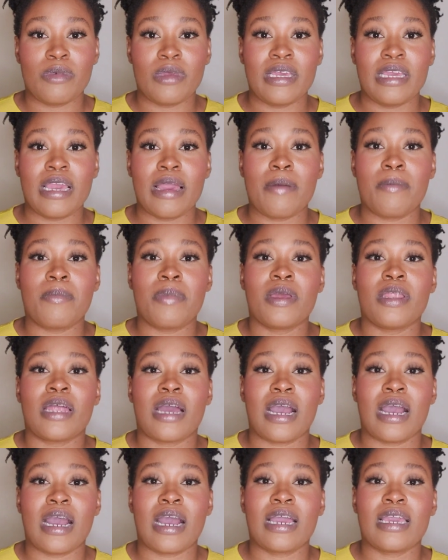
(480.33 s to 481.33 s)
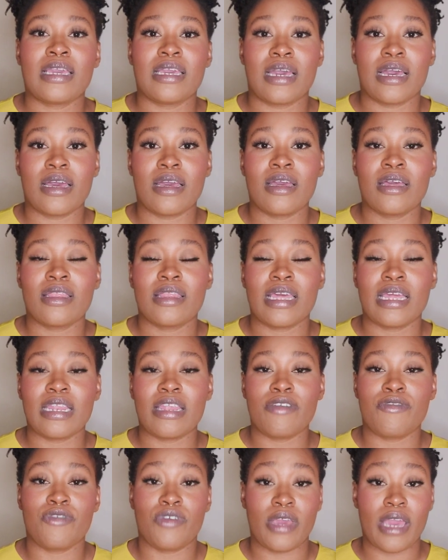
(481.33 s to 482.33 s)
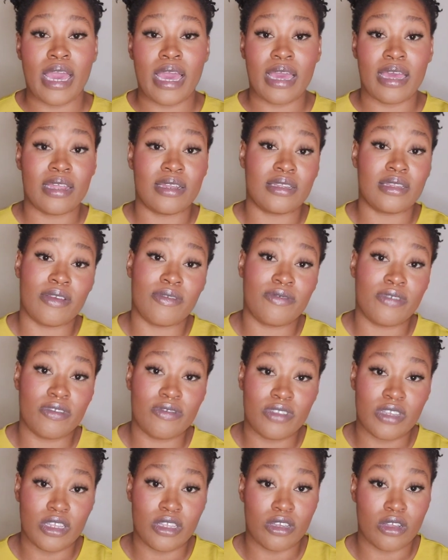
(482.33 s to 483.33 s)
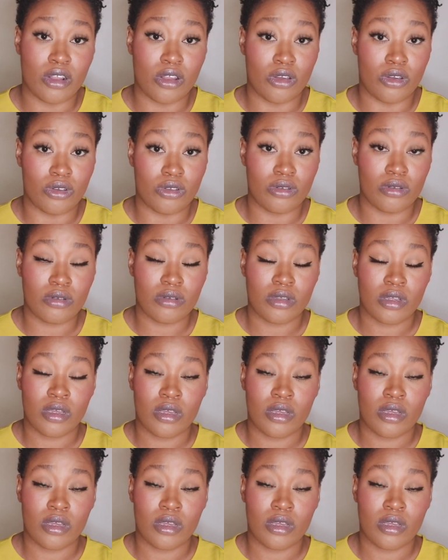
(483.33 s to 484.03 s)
be a bit higher than if you had a 15-year loan,